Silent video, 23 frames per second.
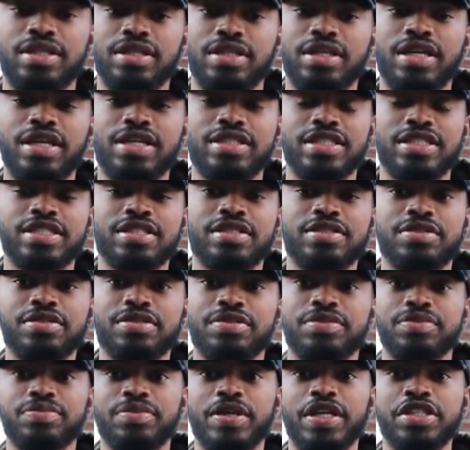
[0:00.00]
yeah, just
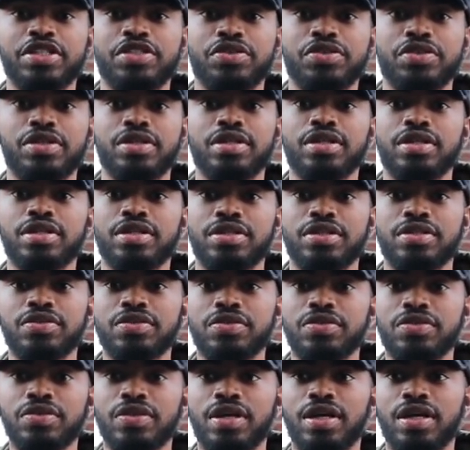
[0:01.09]
make sure
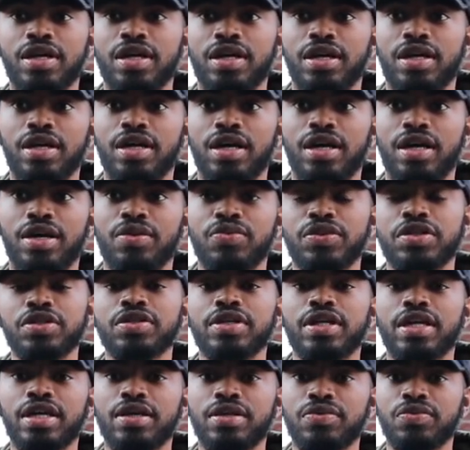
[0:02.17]
you, when you
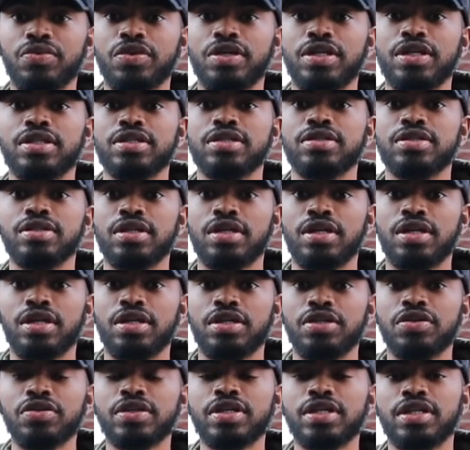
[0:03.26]
get one,
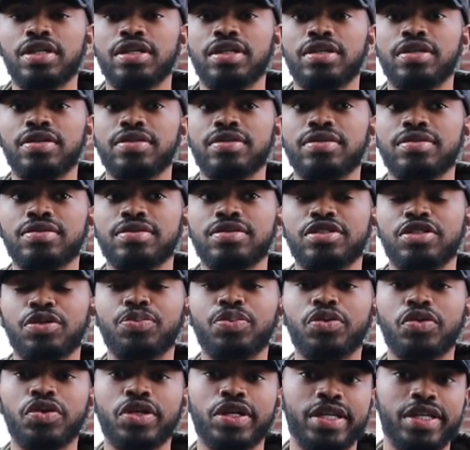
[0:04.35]
you can
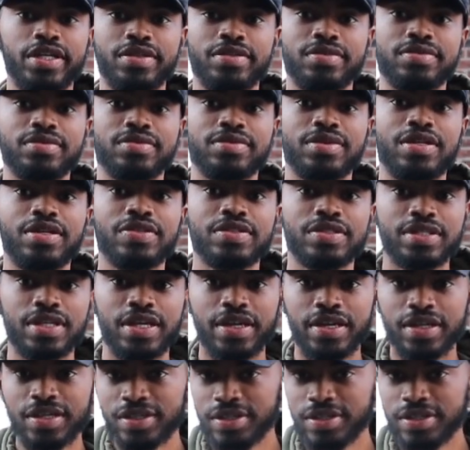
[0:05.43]
support it, I would say.